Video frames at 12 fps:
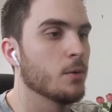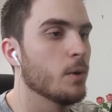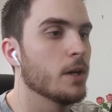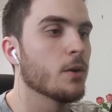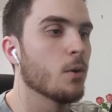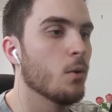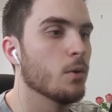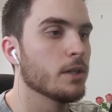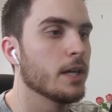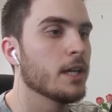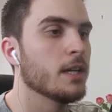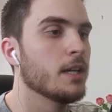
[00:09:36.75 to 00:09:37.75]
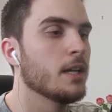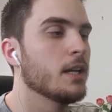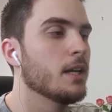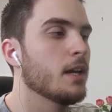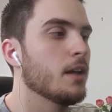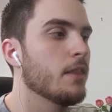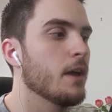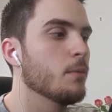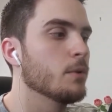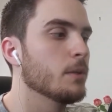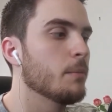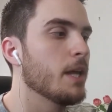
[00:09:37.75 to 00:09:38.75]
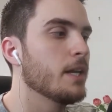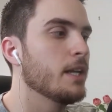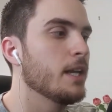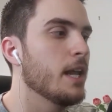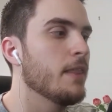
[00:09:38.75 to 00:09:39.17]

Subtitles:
or what you're holding. That will depend it.